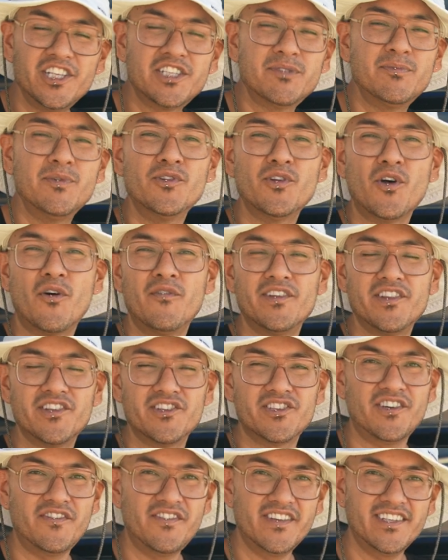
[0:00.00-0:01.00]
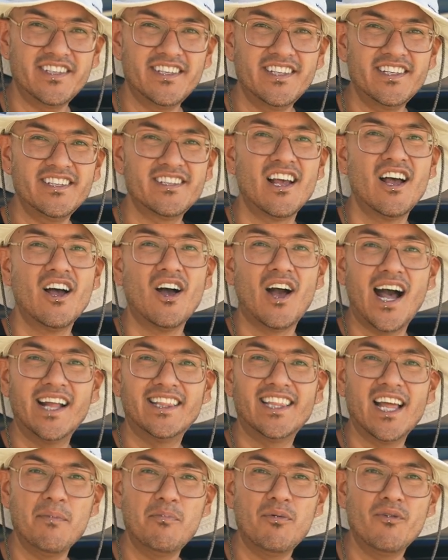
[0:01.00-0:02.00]
smooth over the surfaces, at
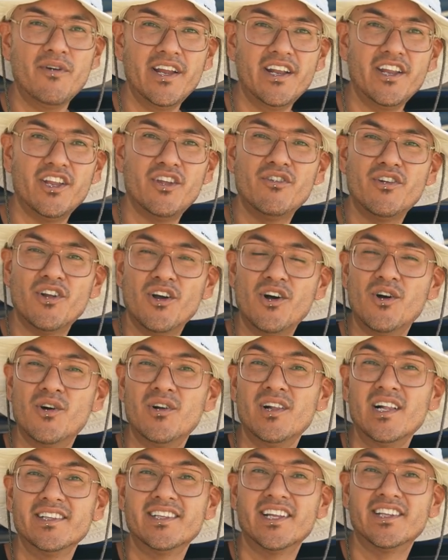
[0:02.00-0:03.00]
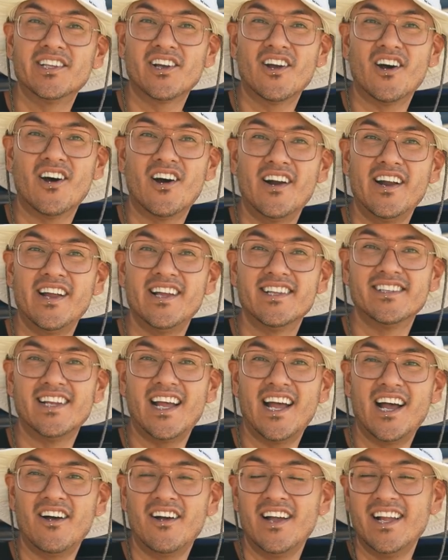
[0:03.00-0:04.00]
that point, you know that the car is
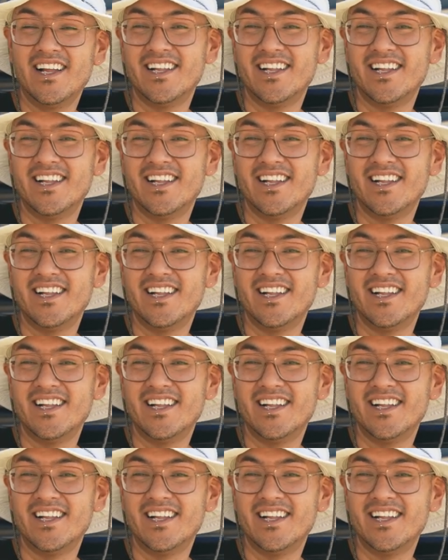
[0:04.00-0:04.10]
now